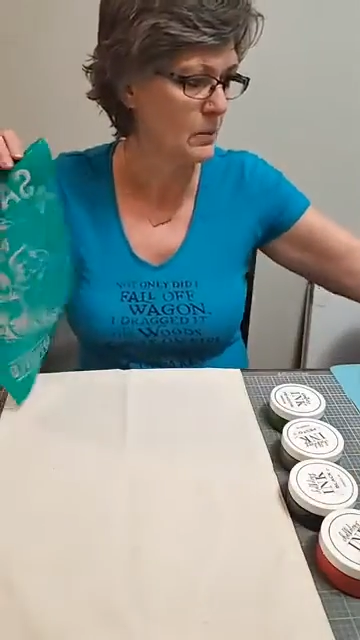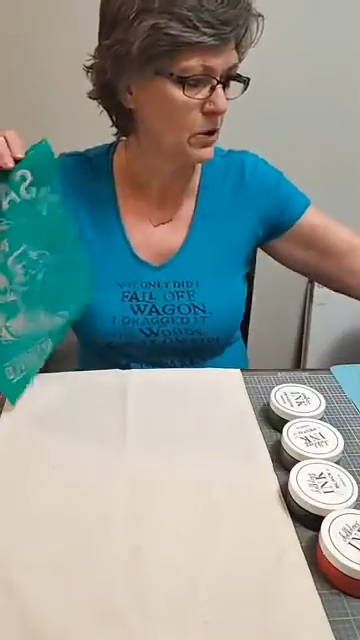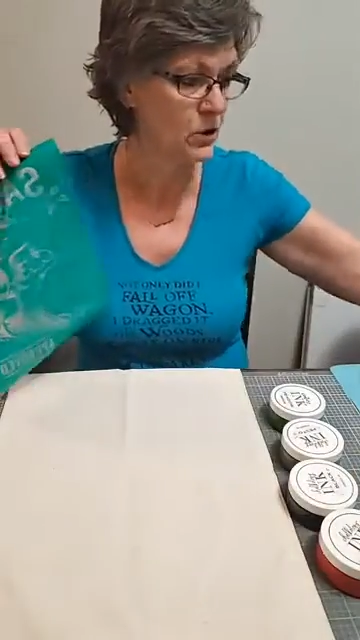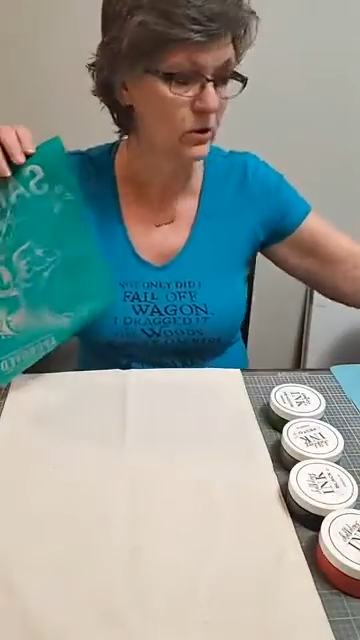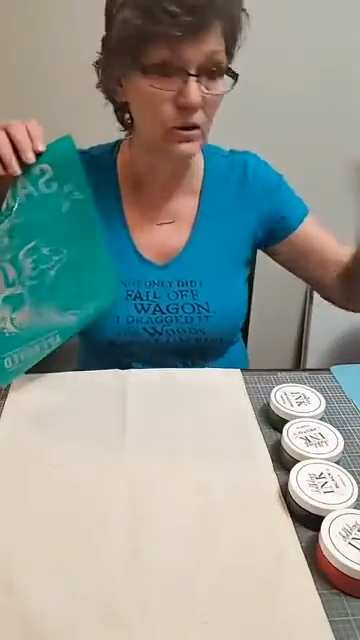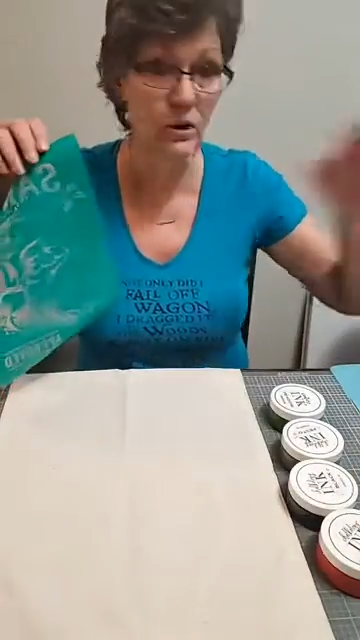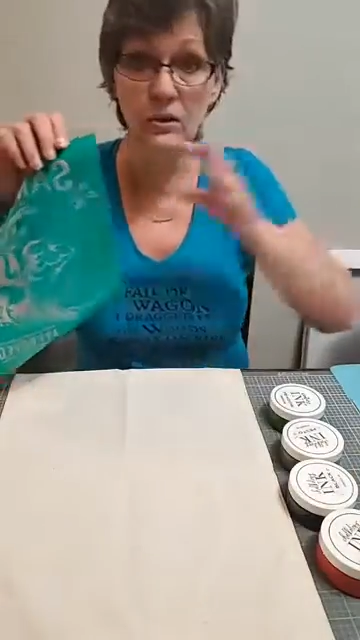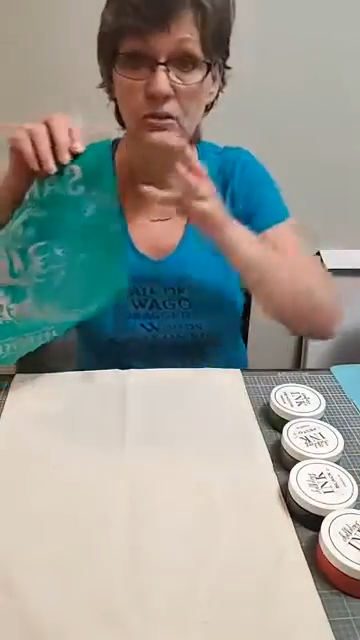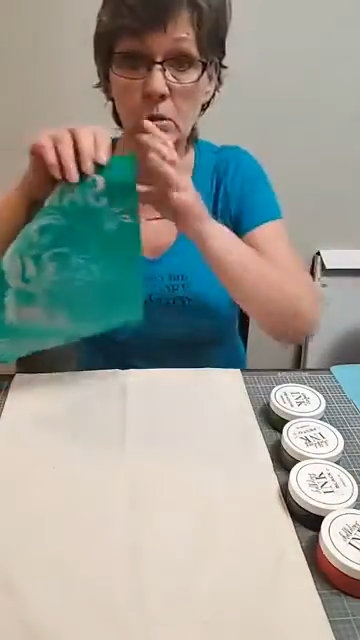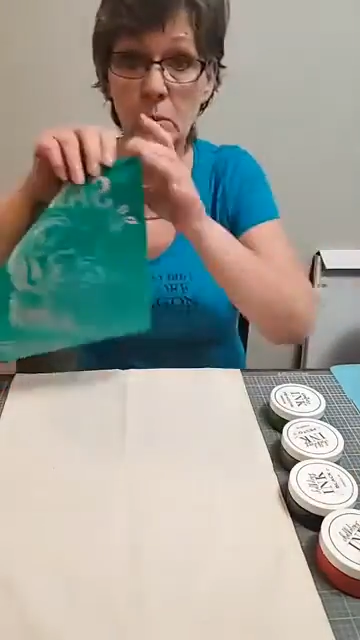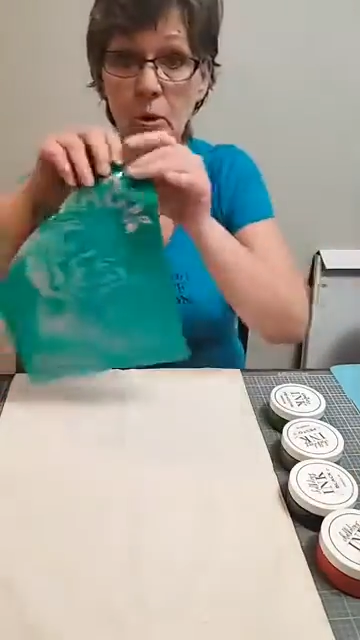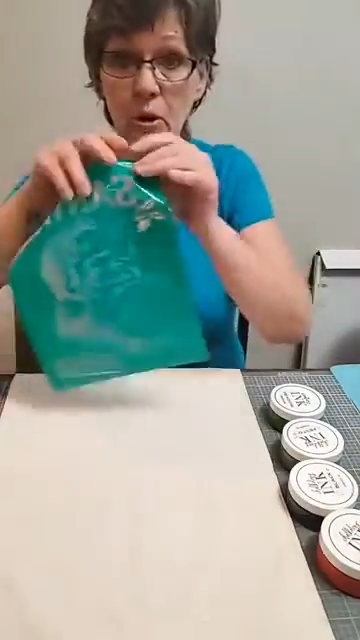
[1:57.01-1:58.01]
You could
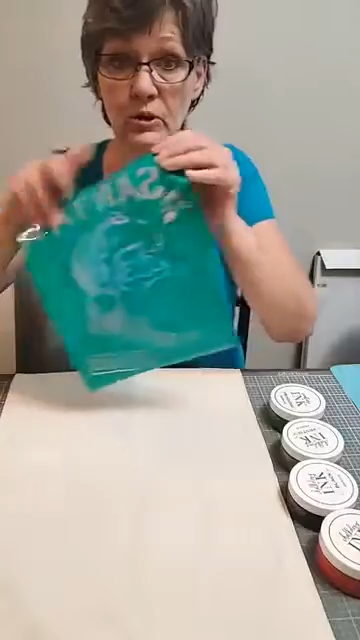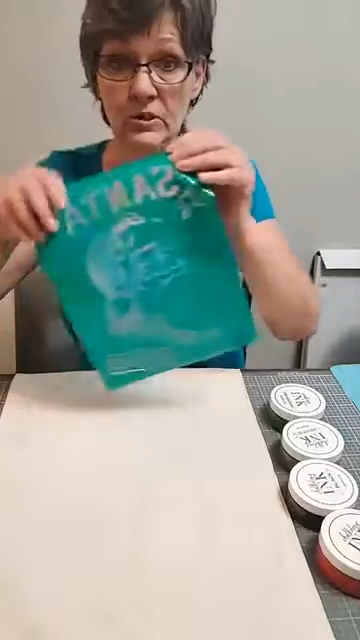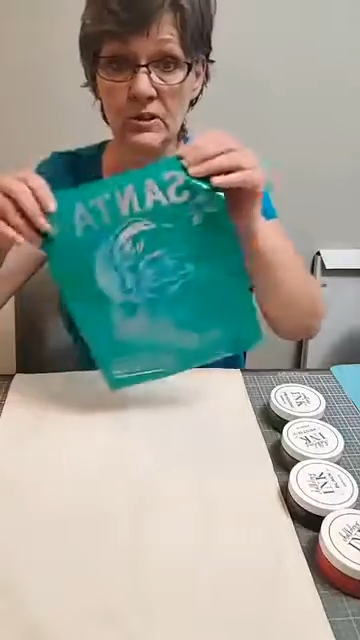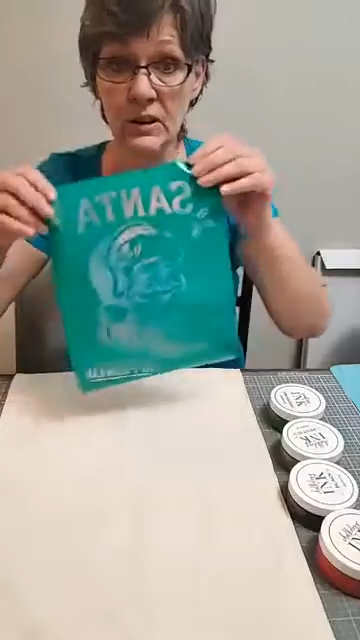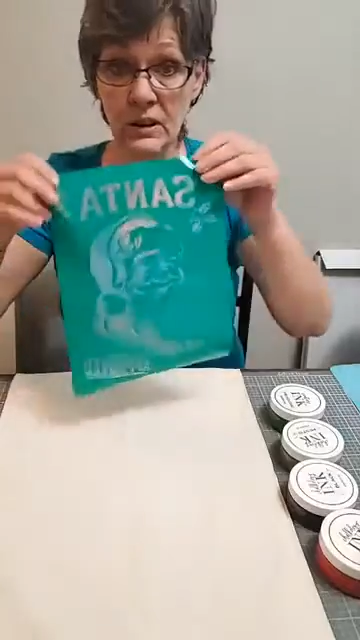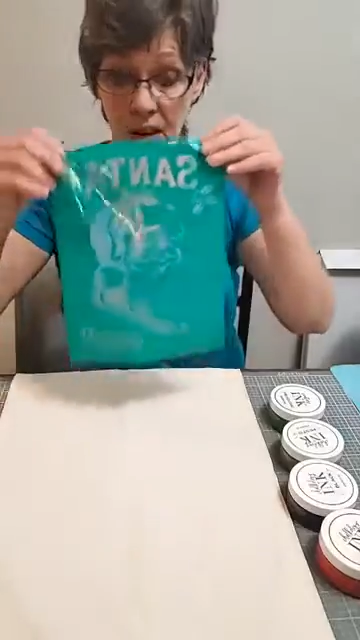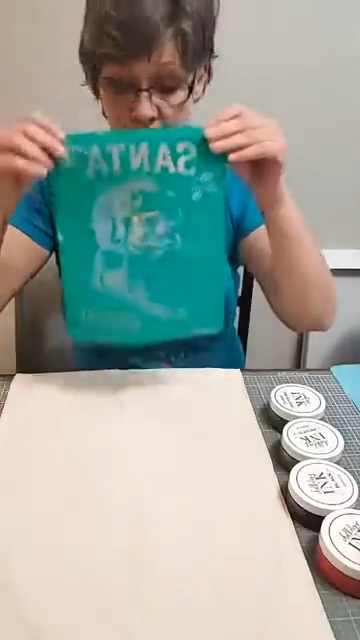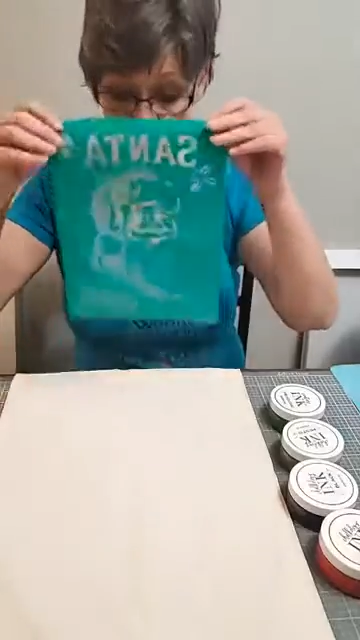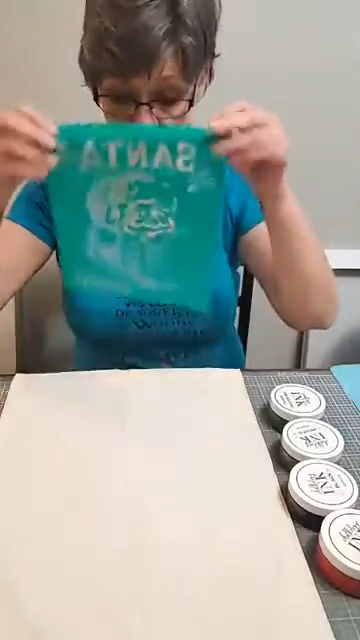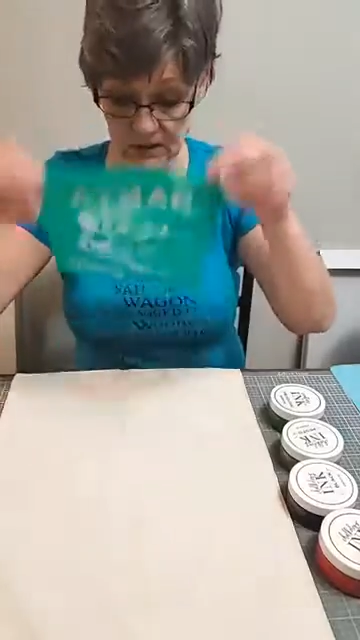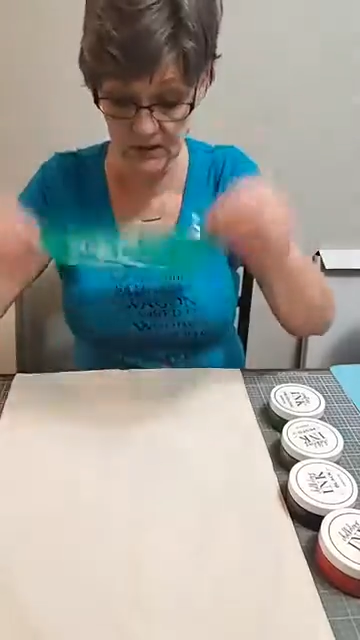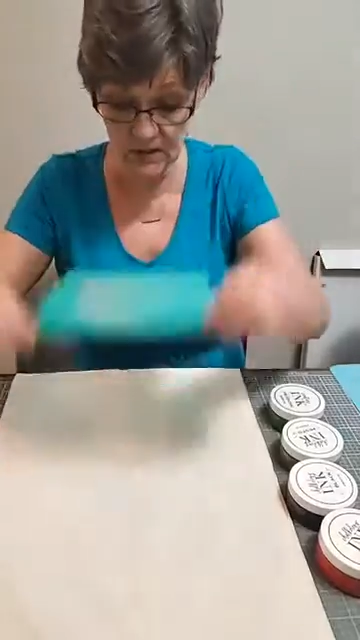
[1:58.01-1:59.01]
also
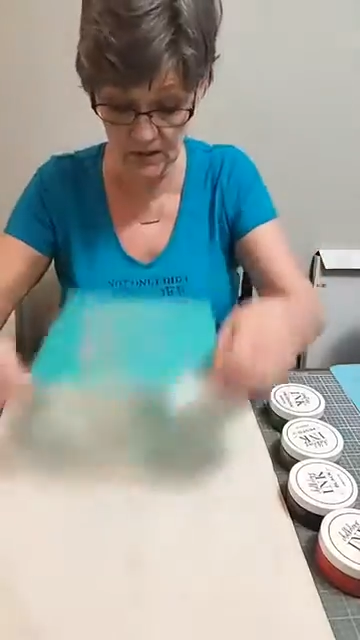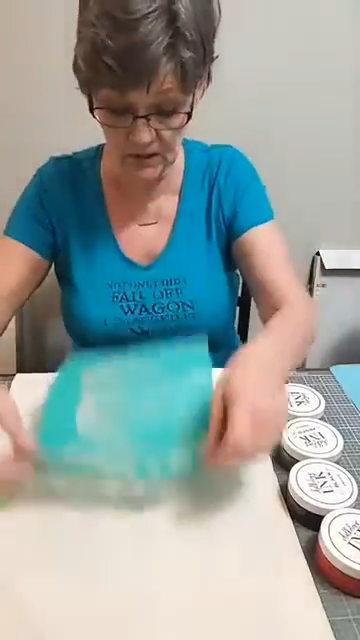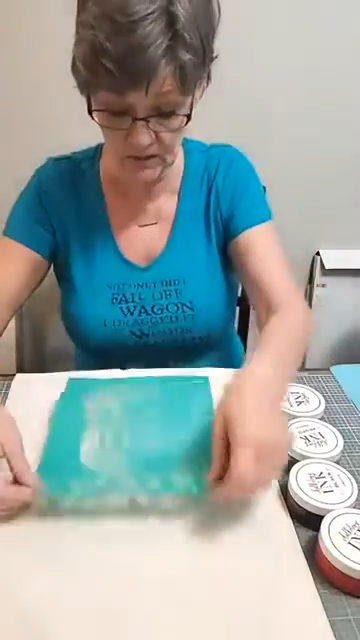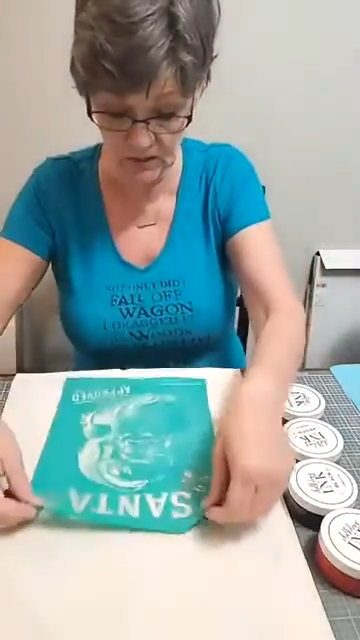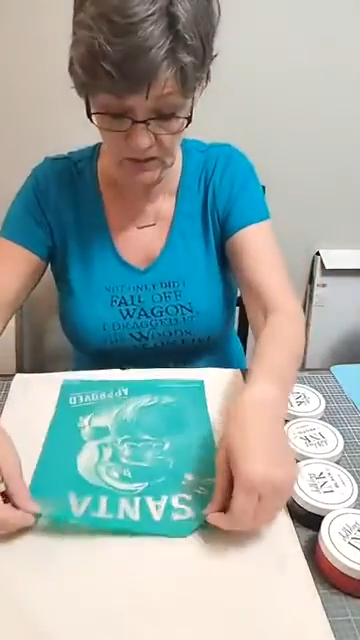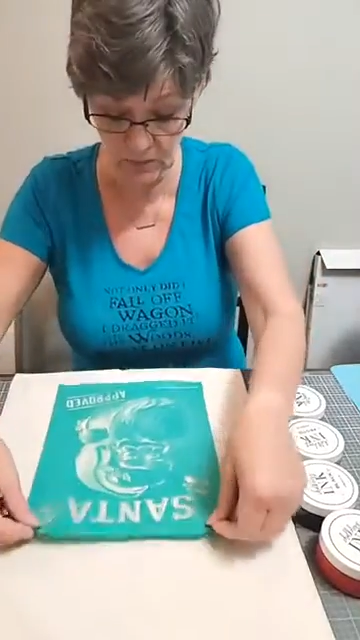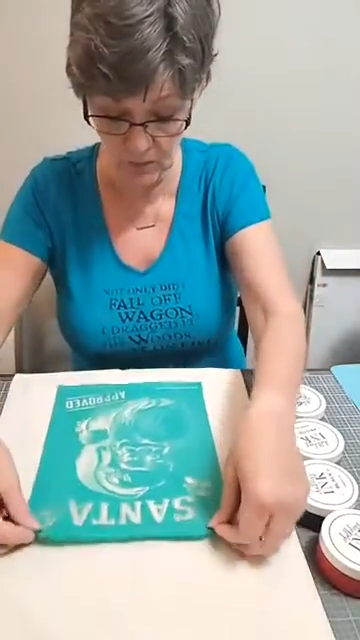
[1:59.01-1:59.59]
personalize these